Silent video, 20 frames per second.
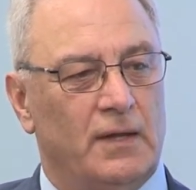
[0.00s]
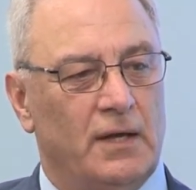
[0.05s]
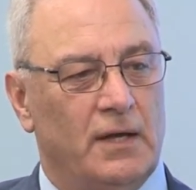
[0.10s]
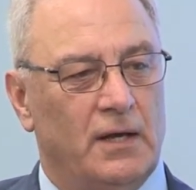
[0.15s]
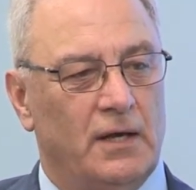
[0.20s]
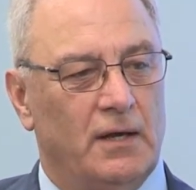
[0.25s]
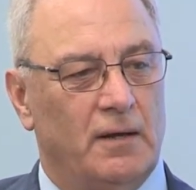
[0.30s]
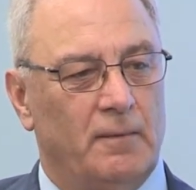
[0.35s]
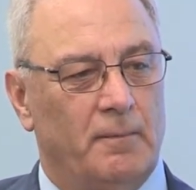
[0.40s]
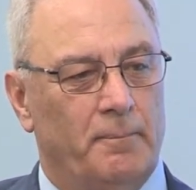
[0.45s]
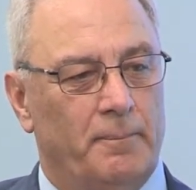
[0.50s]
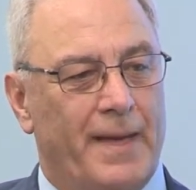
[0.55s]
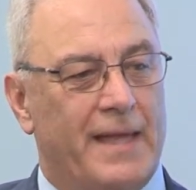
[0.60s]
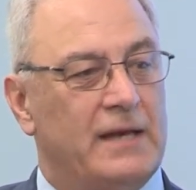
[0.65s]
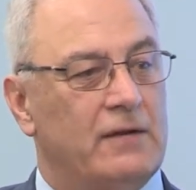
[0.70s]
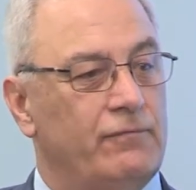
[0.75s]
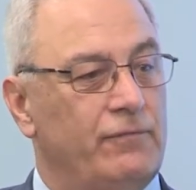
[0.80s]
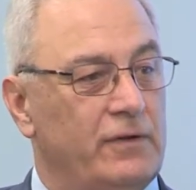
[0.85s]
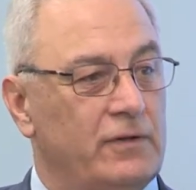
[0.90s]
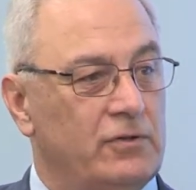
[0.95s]

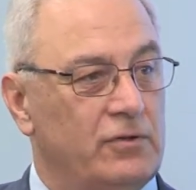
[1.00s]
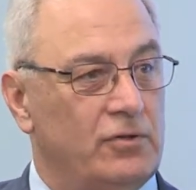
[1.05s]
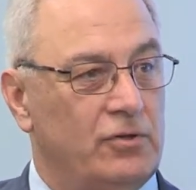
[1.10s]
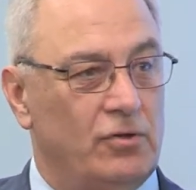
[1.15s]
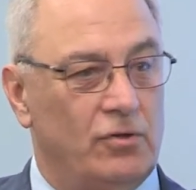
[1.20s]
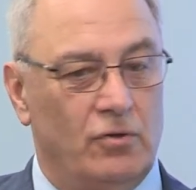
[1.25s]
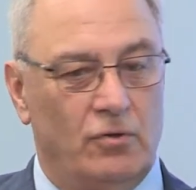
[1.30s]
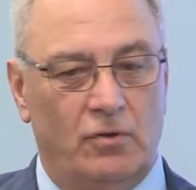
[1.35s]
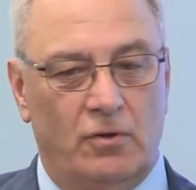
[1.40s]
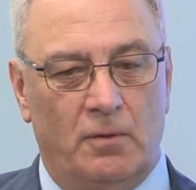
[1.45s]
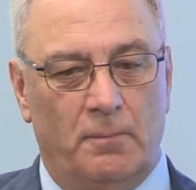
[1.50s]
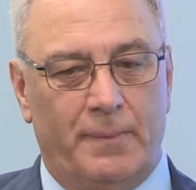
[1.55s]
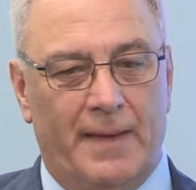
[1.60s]
benefit to